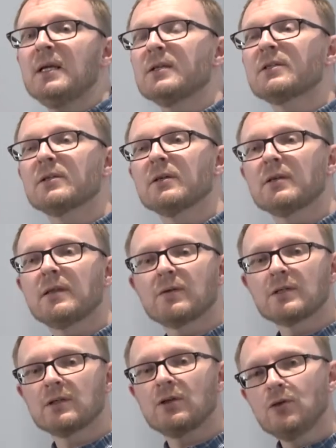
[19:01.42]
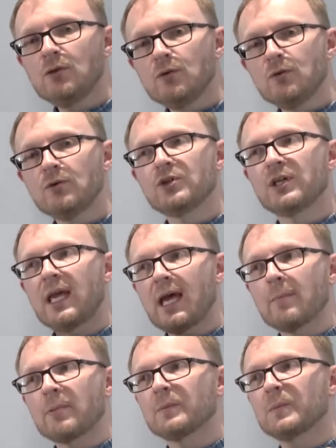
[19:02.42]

So there is a huge gap